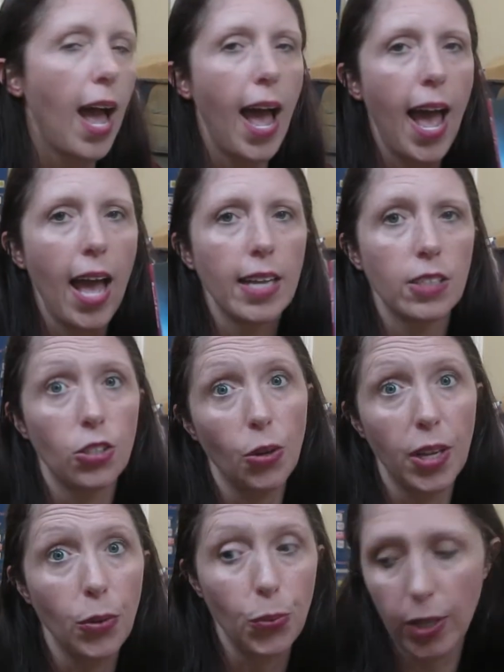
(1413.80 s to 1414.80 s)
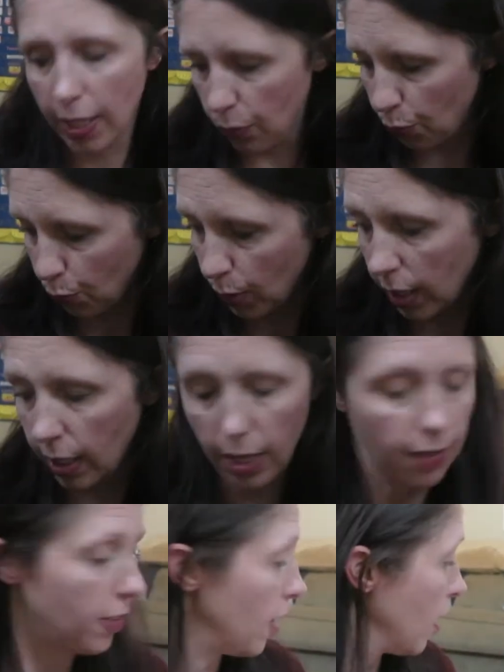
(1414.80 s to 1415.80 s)
And so he really, really
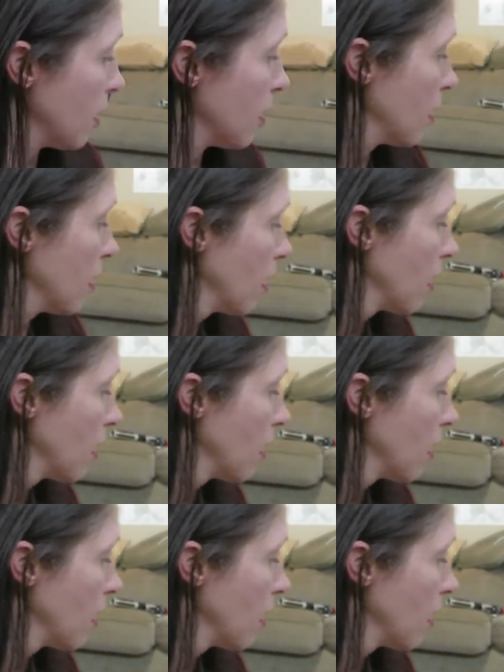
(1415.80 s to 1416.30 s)
loved this.